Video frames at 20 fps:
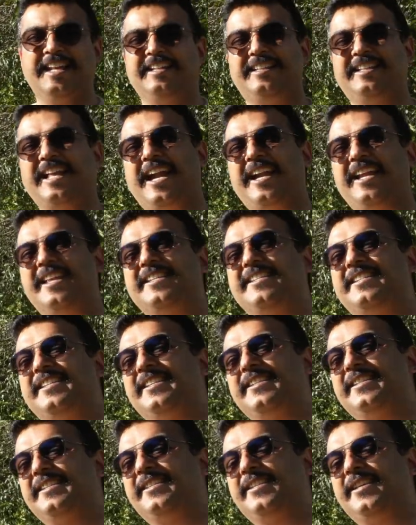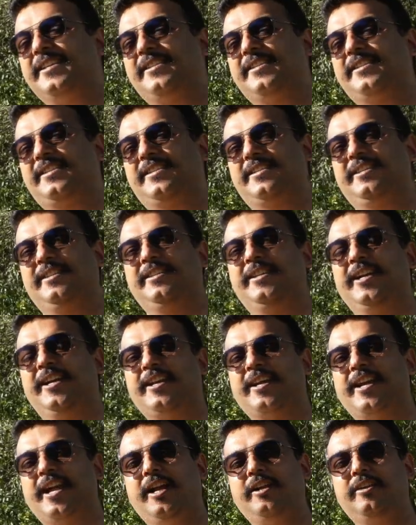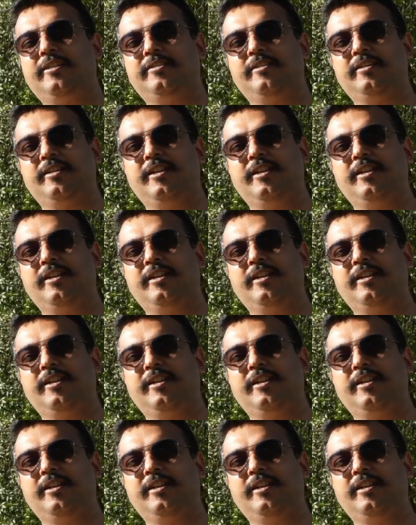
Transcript: That is this dead cat.